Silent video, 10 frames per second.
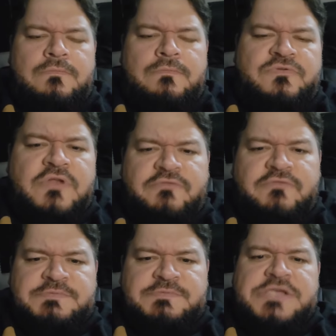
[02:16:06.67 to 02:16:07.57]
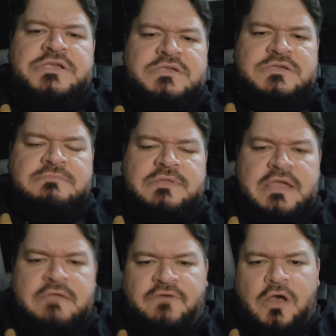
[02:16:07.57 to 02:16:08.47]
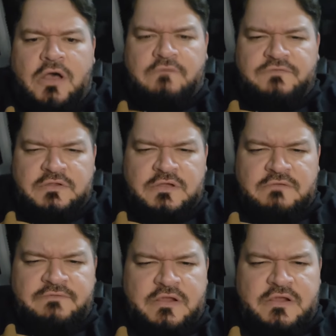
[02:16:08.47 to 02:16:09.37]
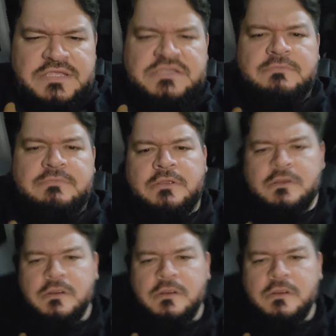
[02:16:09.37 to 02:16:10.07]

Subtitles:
two different species, but they evolved to look very similar.